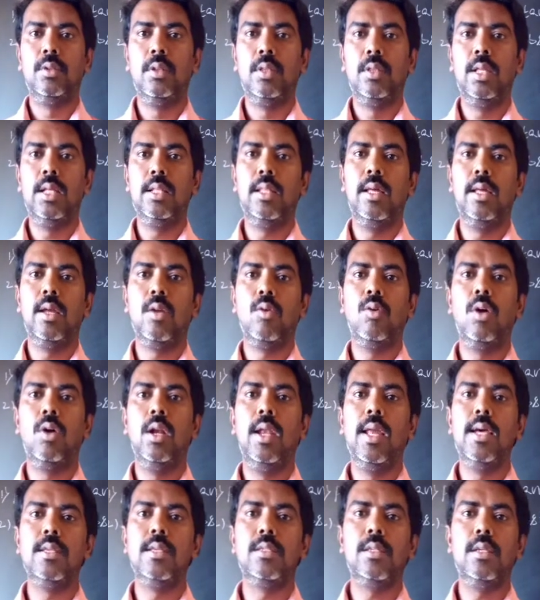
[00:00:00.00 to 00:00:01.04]
Then they are
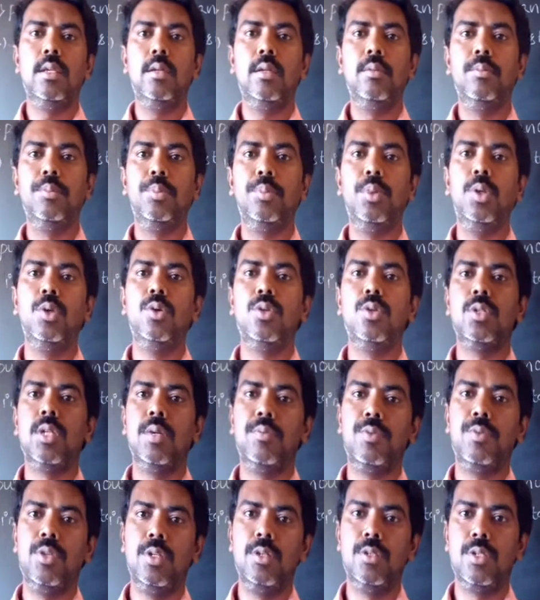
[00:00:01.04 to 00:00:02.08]
called as a pure
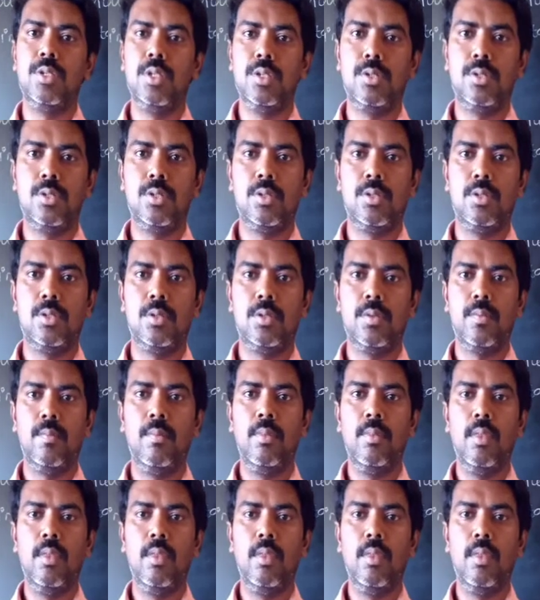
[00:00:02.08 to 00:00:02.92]
substances.